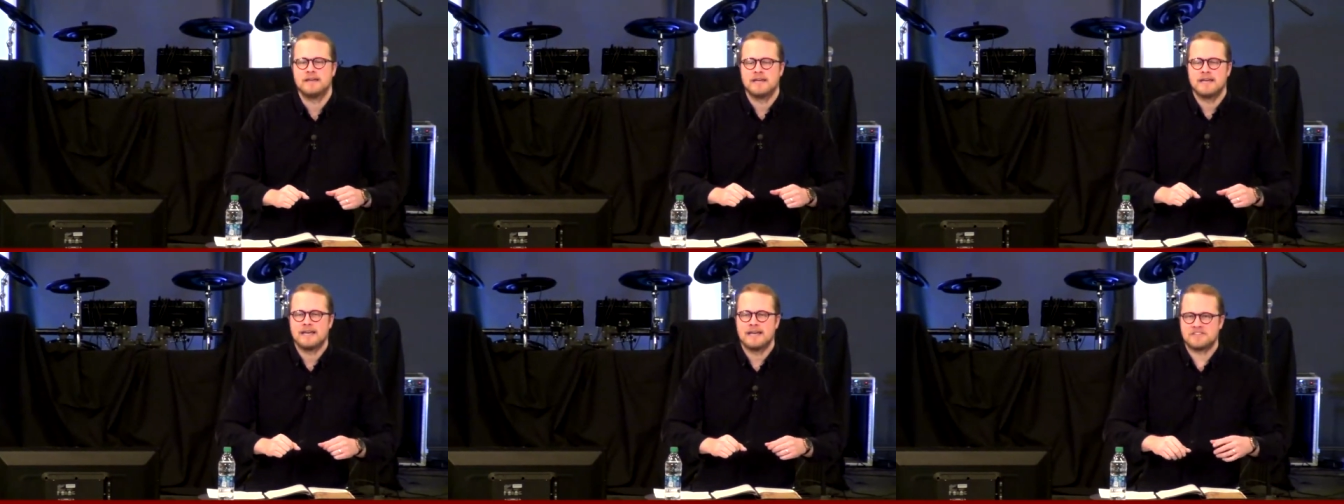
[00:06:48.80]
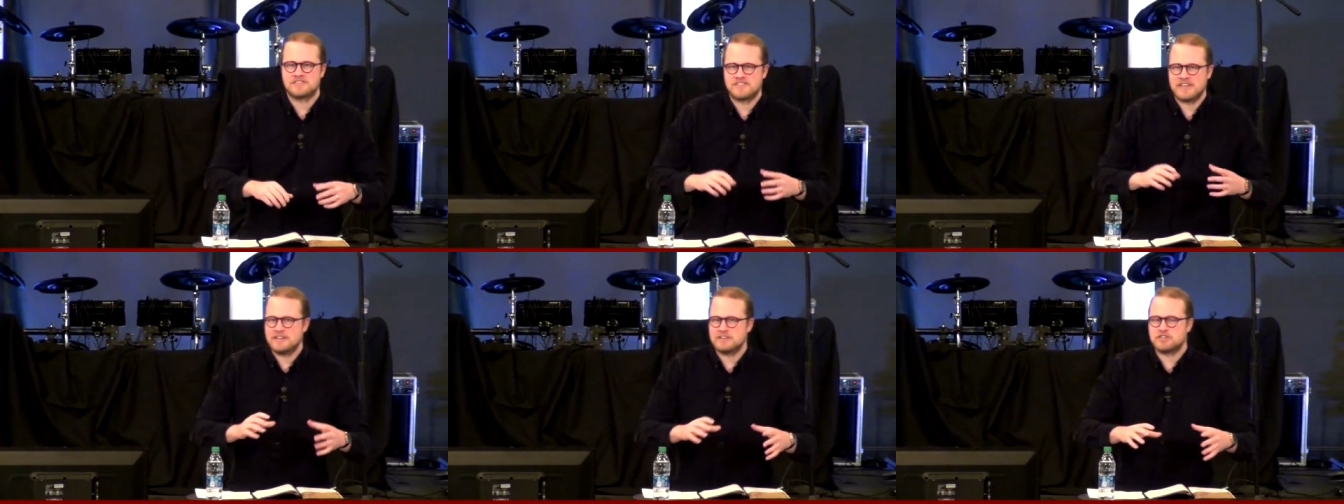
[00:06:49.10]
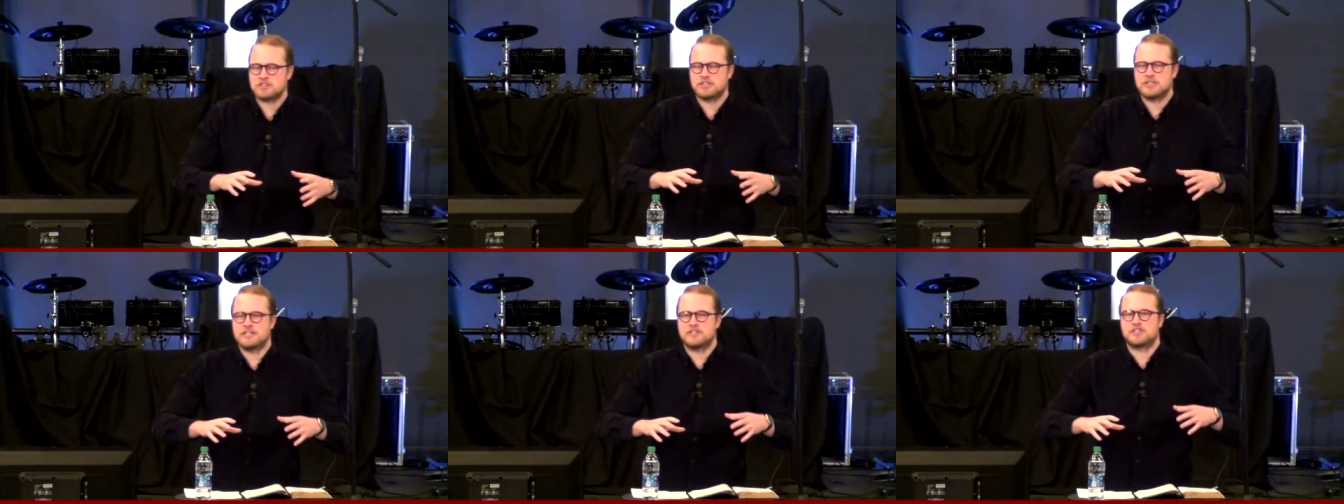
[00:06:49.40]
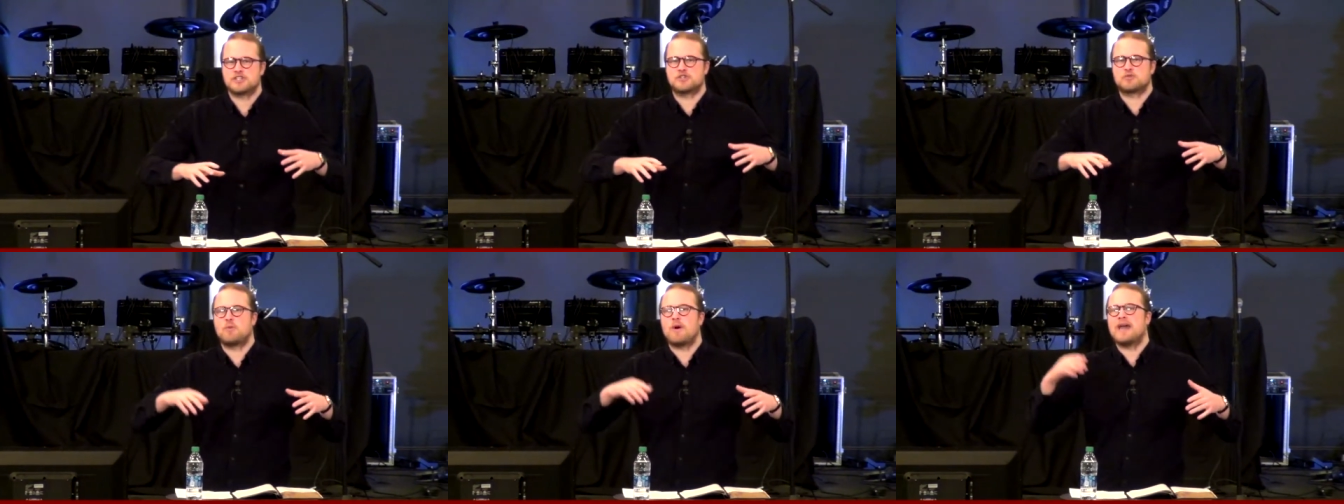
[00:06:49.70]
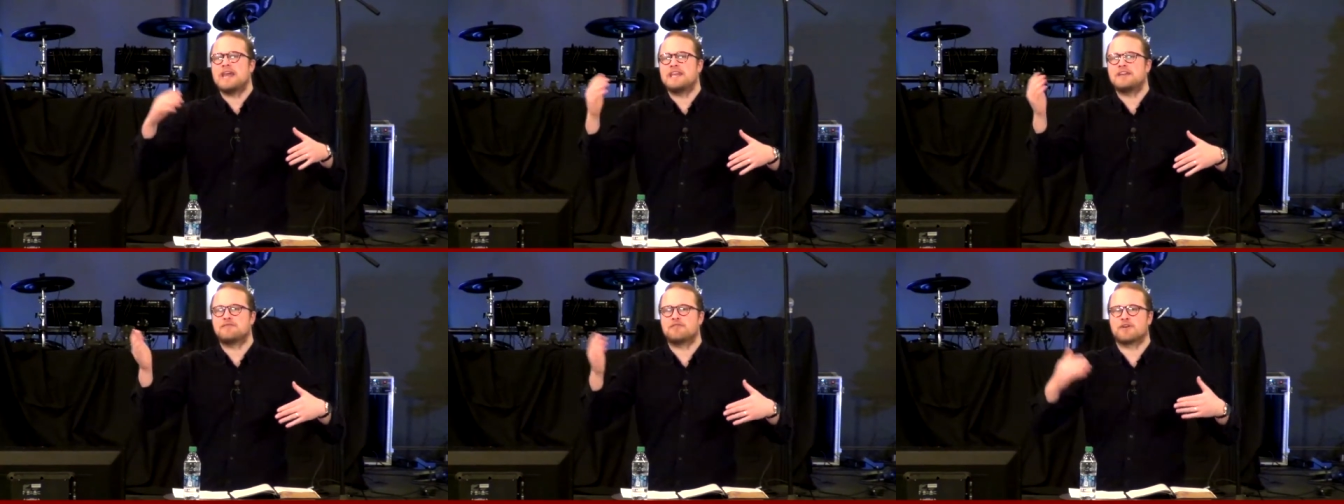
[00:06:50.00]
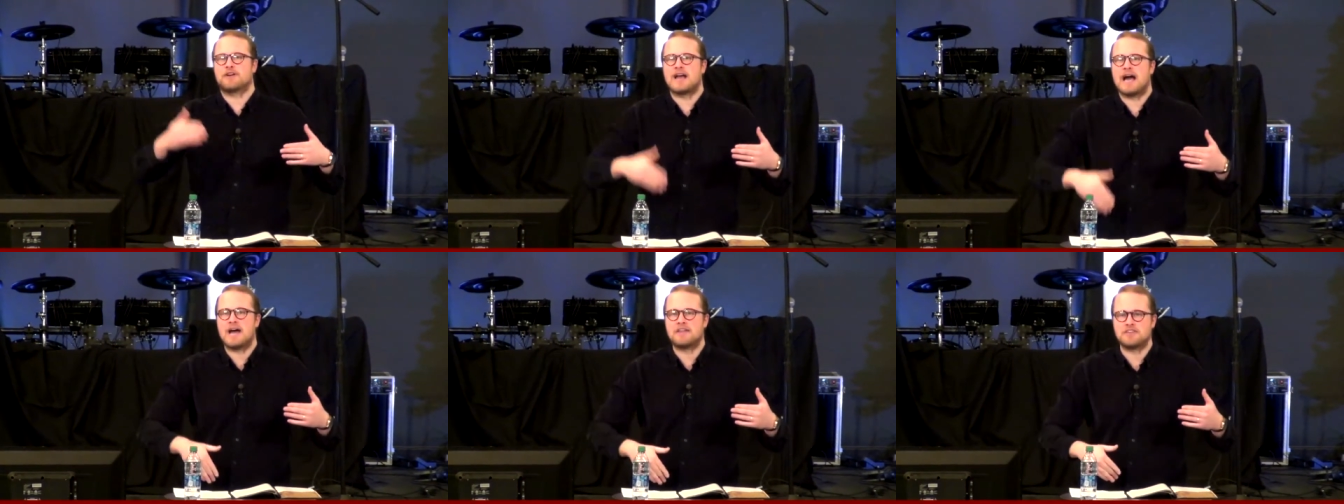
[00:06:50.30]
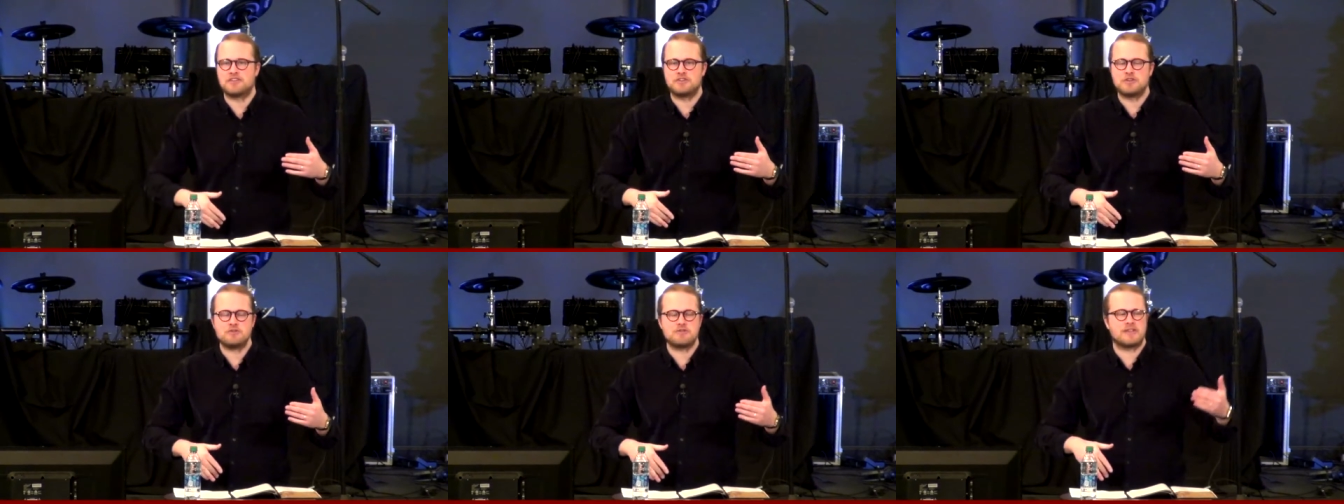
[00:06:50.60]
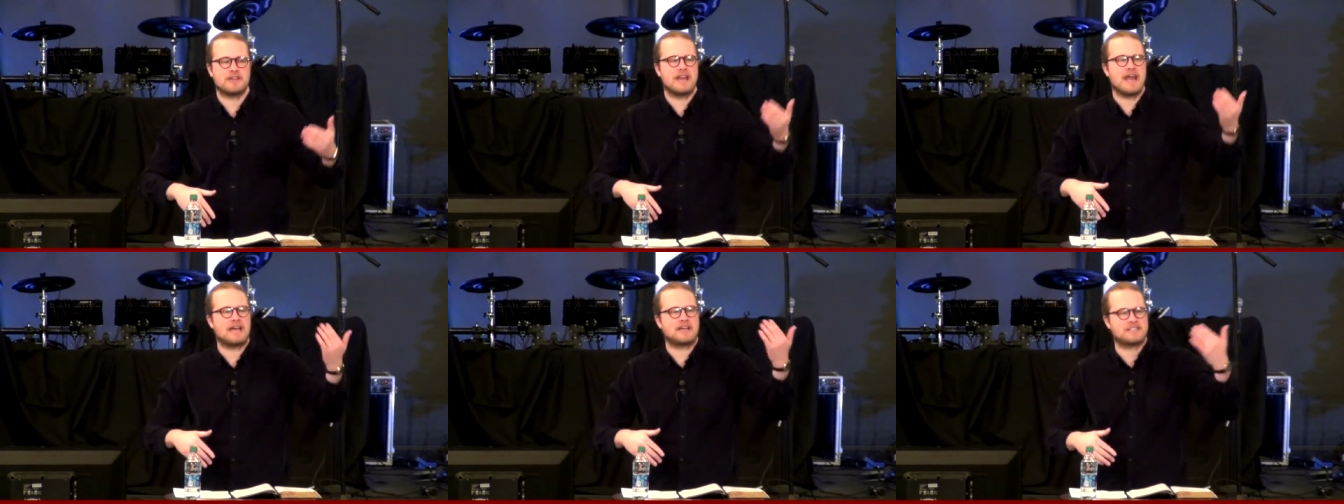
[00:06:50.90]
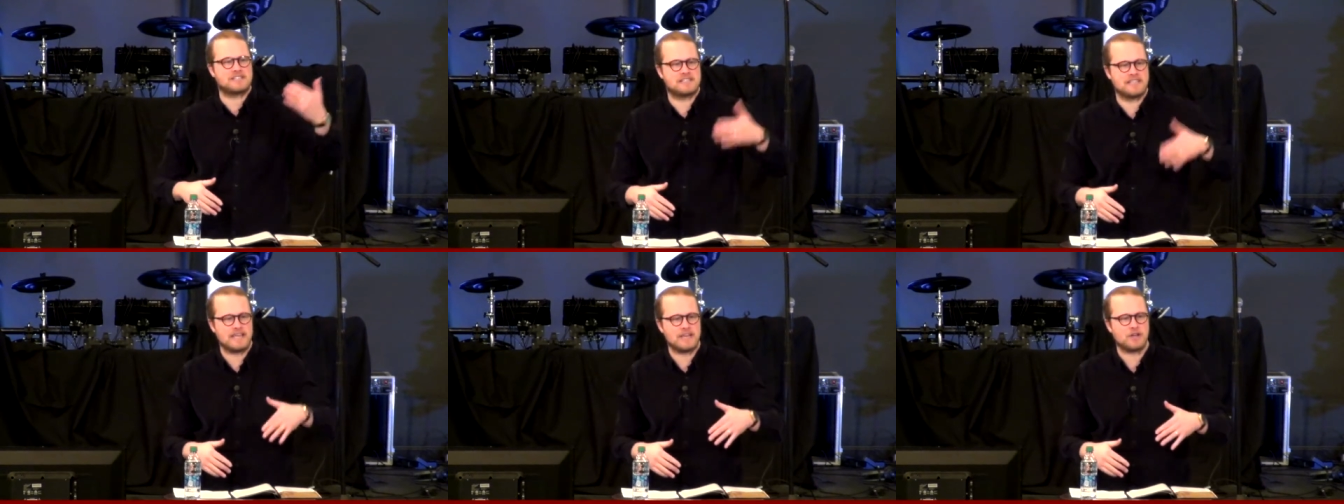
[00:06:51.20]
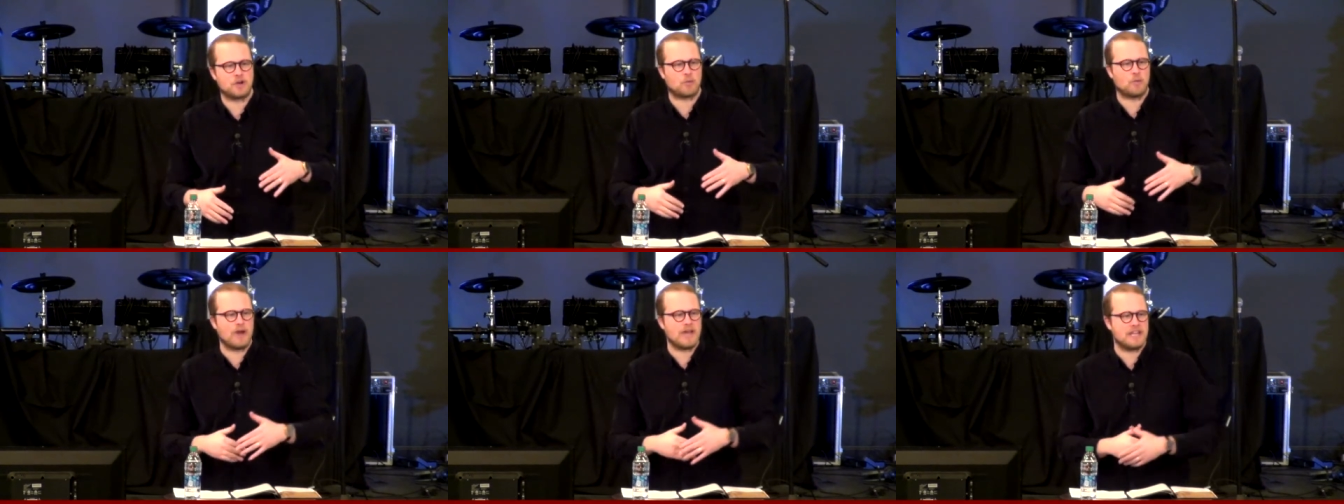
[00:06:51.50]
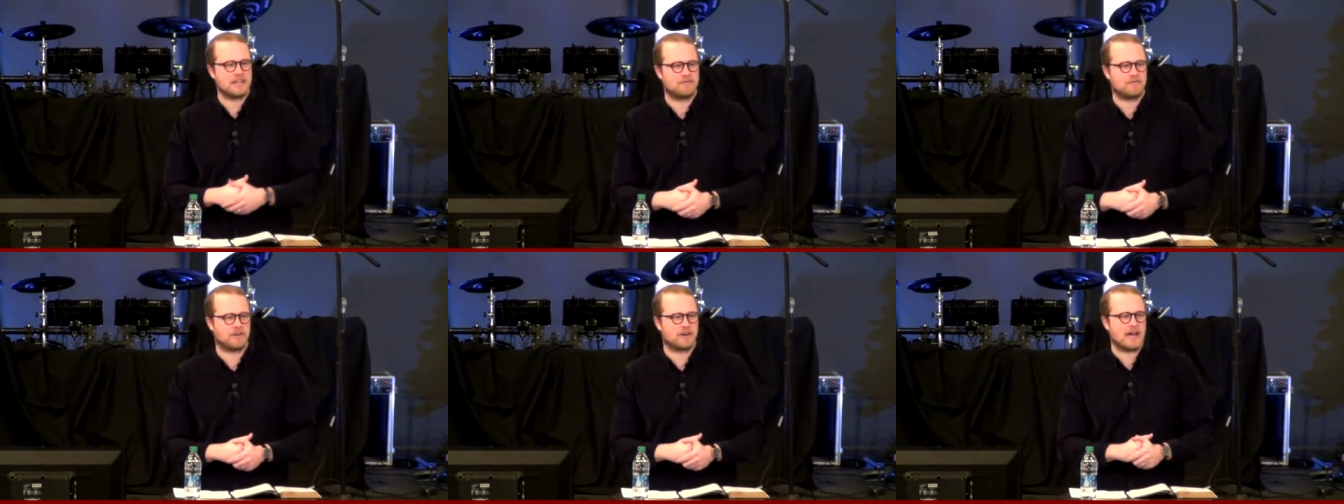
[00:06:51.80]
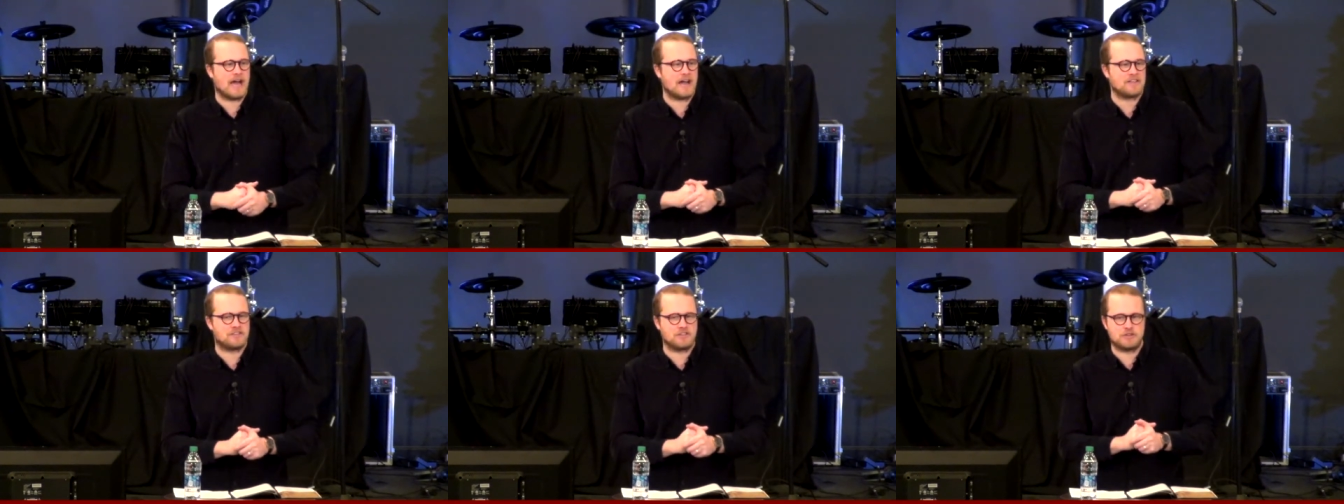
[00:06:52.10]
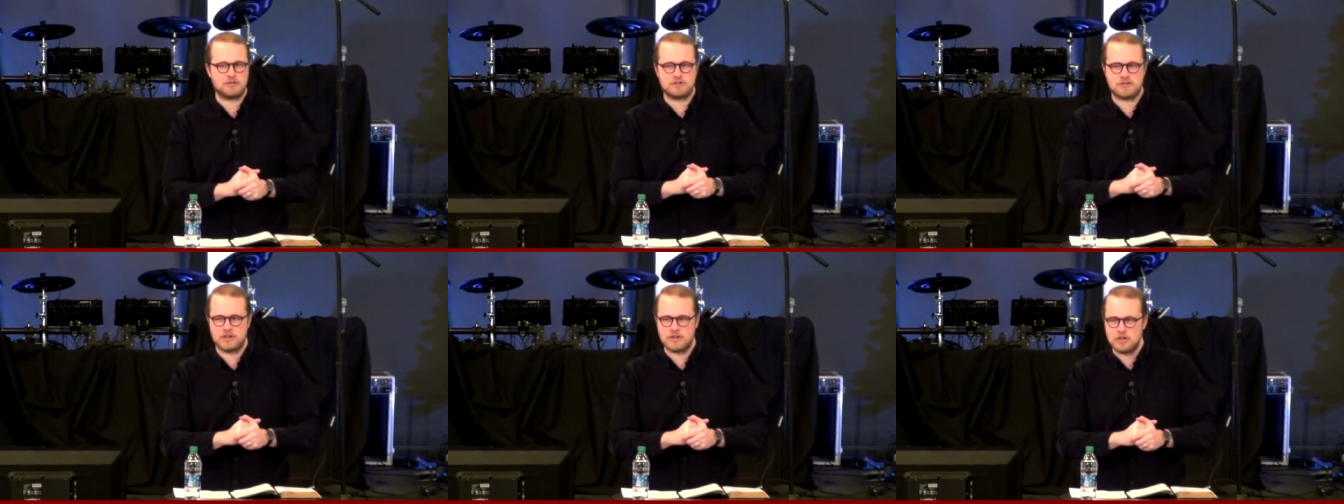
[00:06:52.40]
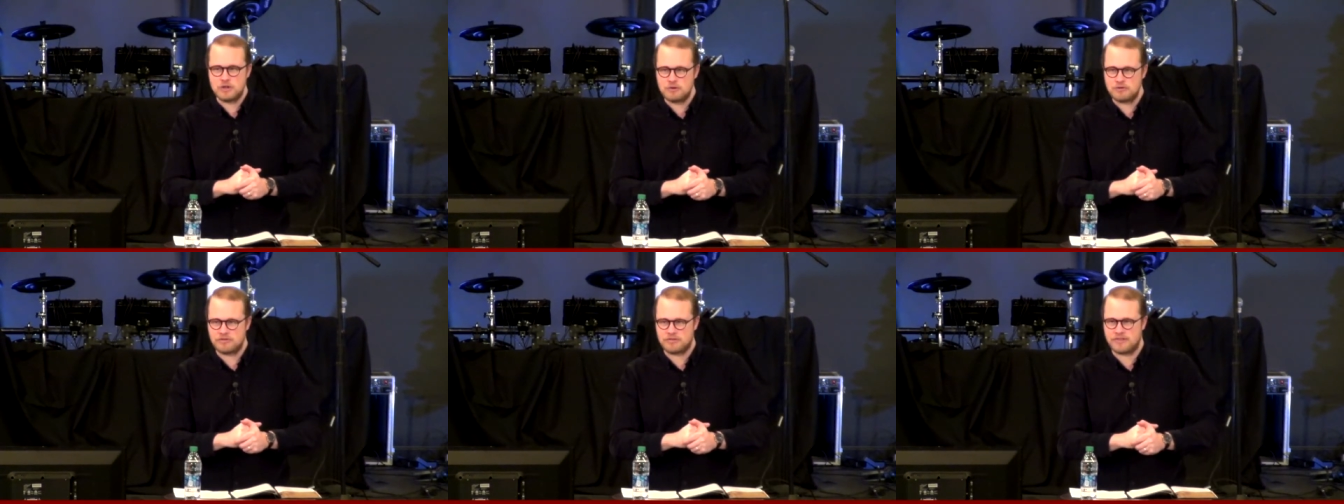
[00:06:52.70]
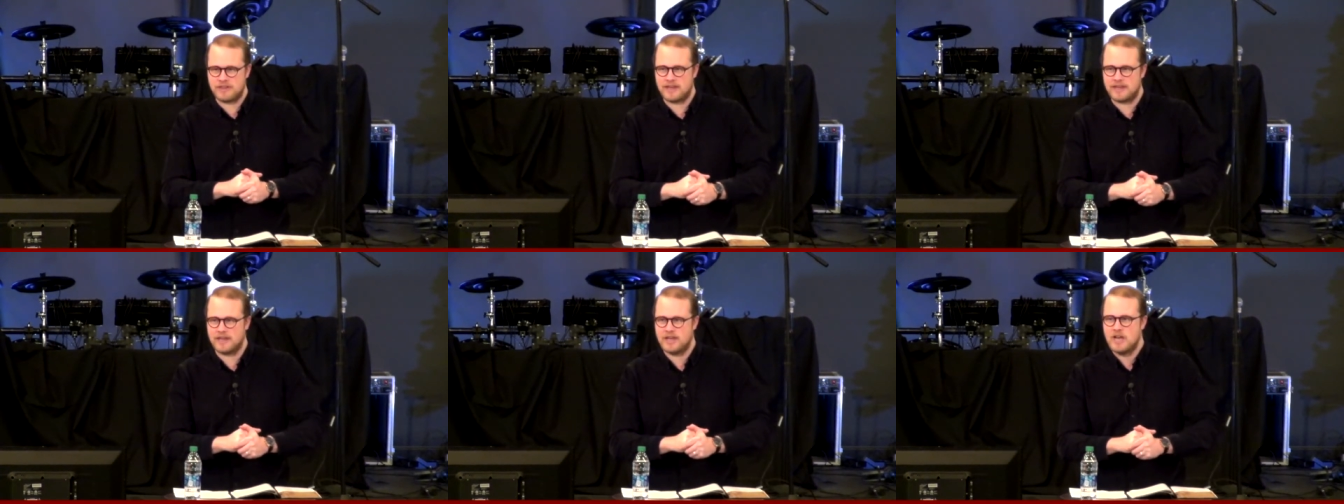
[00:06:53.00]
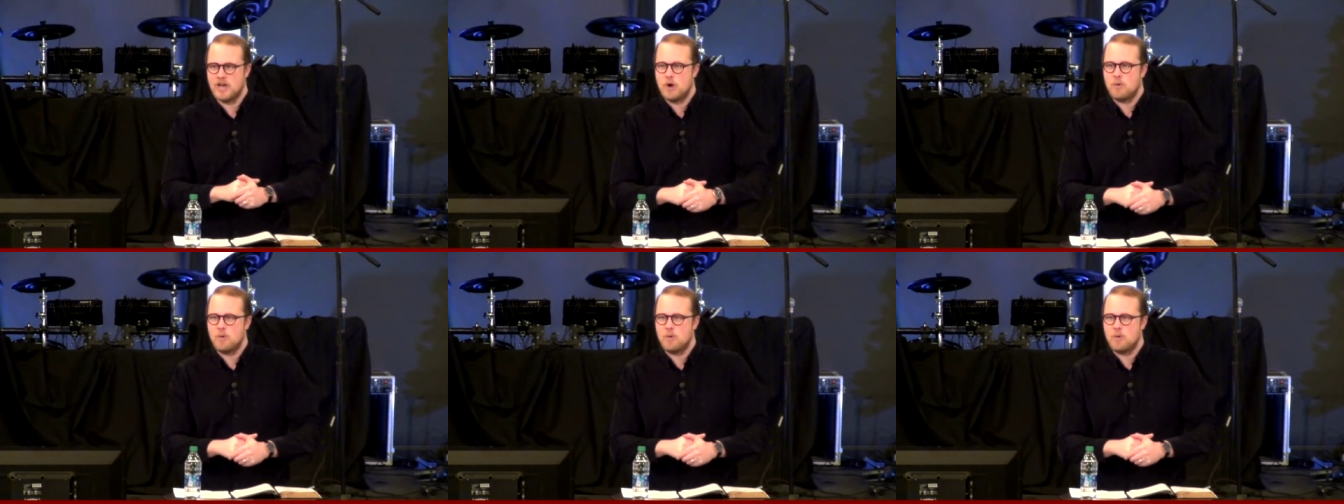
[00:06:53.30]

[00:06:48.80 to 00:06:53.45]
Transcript: essentially just waiting for God to do the next thing or waiting for God to do the new thing